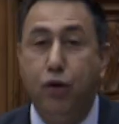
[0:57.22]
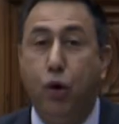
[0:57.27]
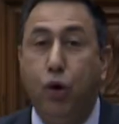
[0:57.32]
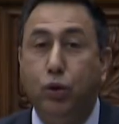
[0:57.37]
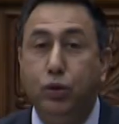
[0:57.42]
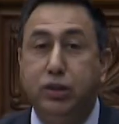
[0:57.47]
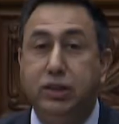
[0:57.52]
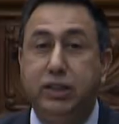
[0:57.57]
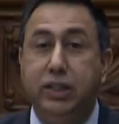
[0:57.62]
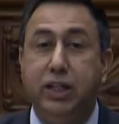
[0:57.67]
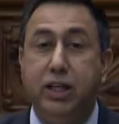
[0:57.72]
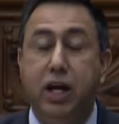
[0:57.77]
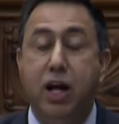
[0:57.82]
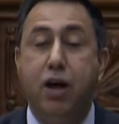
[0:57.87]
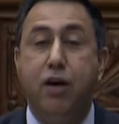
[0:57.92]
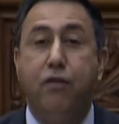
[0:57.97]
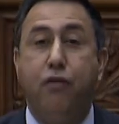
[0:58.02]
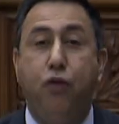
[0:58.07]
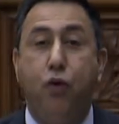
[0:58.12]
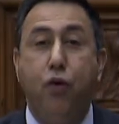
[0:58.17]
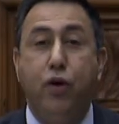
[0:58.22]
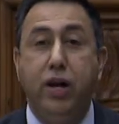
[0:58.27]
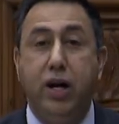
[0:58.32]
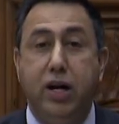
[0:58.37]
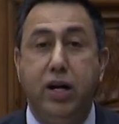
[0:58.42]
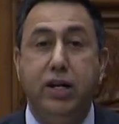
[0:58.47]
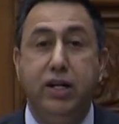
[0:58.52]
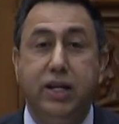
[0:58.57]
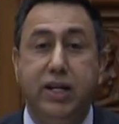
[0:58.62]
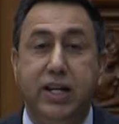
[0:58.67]
hosted
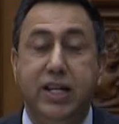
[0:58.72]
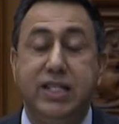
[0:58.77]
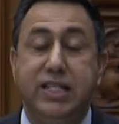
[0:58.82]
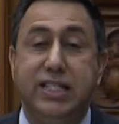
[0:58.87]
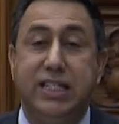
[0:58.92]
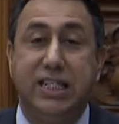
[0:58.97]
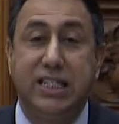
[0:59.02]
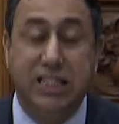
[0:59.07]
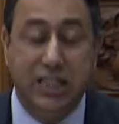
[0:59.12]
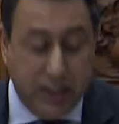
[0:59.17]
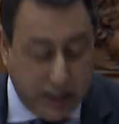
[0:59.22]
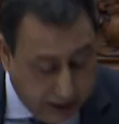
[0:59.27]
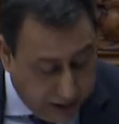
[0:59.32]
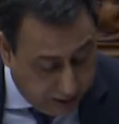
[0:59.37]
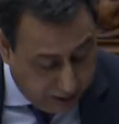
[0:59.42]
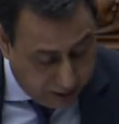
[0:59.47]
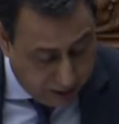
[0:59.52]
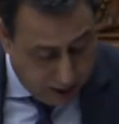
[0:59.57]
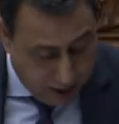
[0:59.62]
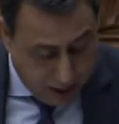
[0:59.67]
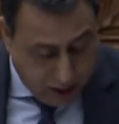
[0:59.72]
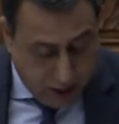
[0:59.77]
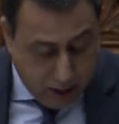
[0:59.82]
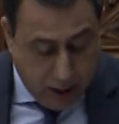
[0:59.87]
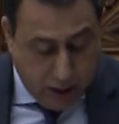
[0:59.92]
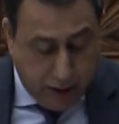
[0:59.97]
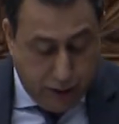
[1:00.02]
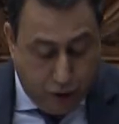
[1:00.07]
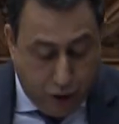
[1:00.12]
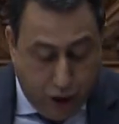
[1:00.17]
416
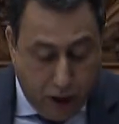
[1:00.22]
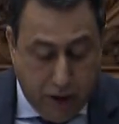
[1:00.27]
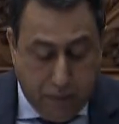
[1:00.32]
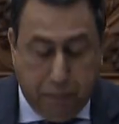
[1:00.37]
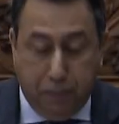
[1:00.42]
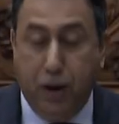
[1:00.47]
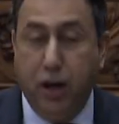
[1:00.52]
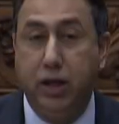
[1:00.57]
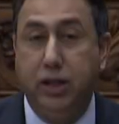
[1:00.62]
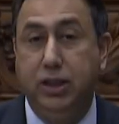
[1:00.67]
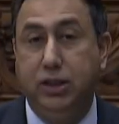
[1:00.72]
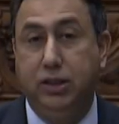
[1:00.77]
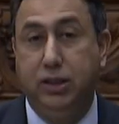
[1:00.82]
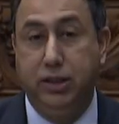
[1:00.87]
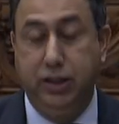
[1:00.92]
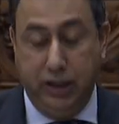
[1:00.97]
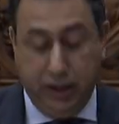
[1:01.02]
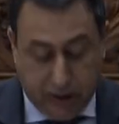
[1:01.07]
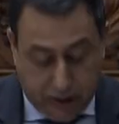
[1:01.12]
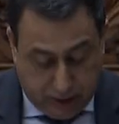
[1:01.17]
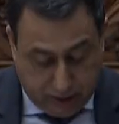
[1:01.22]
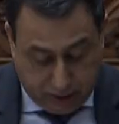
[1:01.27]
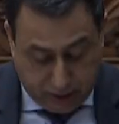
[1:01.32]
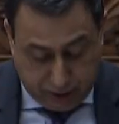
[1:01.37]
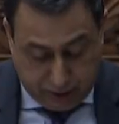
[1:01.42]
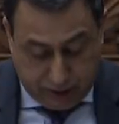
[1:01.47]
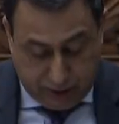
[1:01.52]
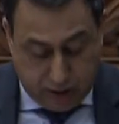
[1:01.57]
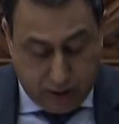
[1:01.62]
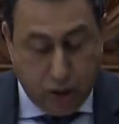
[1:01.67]
nonpartisan
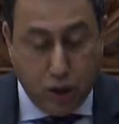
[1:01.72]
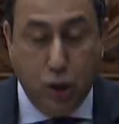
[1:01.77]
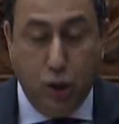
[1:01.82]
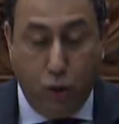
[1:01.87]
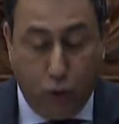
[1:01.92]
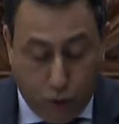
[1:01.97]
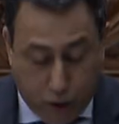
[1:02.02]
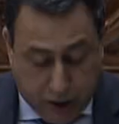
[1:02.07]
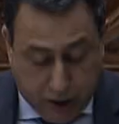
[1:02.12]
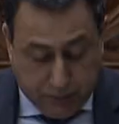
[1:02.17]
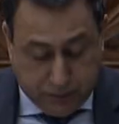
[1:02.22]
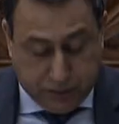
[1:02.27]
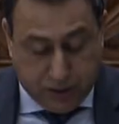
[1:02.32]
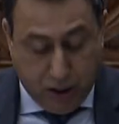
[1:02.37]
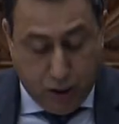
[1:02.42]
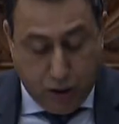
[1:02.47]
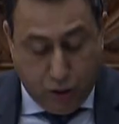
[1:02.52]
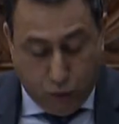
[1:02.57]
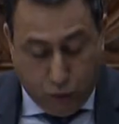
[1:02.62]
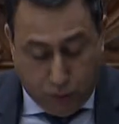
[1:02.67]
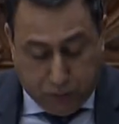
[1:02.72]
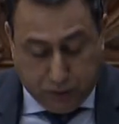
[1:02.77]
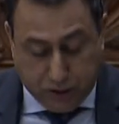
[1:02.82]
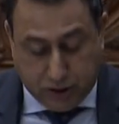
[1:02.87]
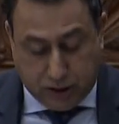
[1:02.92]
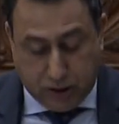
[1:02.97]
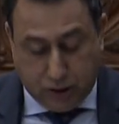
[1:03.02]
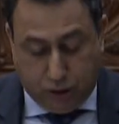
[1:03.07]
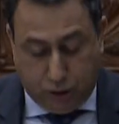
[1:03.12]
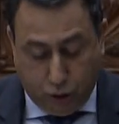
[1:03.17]
interns. OLIPS opens
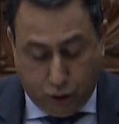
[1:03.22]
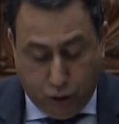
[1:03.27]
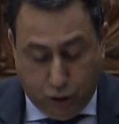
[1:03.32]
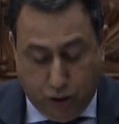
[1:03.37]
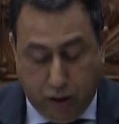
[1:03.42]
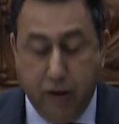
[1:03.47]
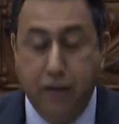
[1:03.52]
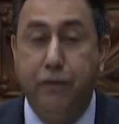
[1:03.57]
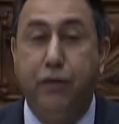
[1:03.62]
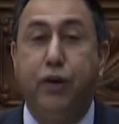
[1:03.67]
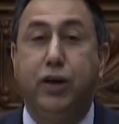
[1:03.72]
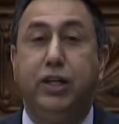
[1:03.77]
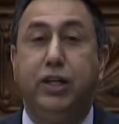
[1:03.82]
the door for